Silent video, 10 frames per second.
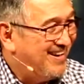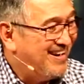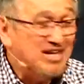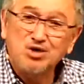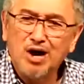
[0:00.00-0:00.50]

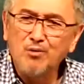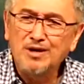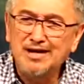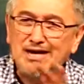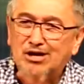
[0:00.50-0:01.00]
And so I
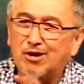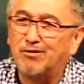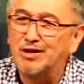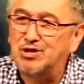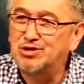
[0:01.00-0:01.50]
want to
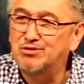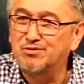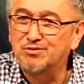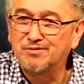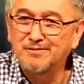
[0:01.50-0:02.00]
encourage
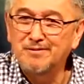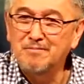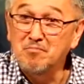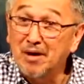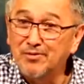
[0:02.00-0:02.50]
you,
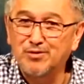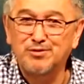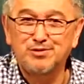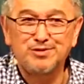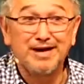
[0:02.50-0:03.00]

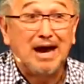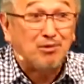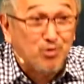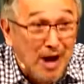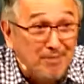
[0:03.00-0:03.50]
mothers
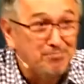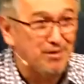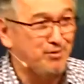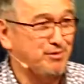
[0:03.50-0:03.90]
and grandmothers,